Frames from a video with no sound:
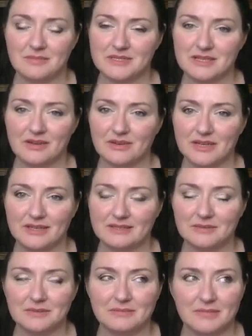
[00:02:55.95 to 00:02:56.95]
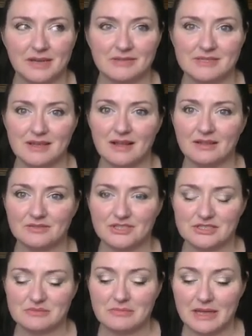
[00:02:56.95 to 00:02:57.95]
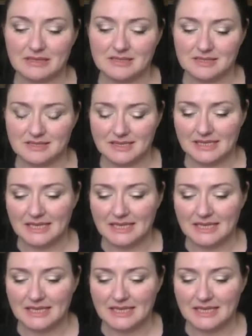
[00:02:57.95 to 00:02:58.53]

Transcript: sorry. My resolve just melted.